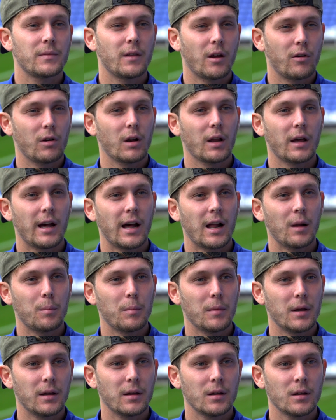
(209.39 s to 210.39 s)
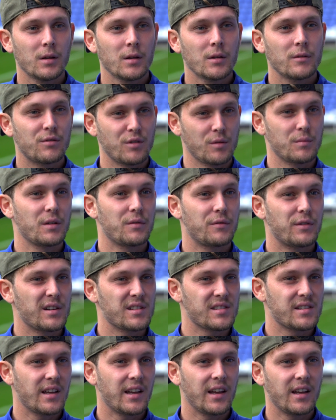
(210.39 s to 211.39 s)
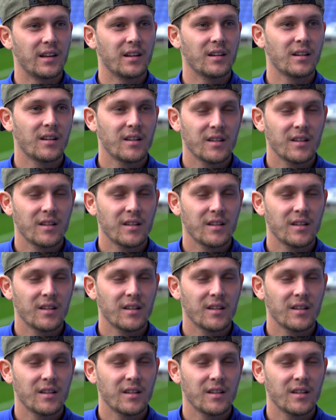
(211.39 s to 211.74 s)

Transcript: They really helped me from the first day.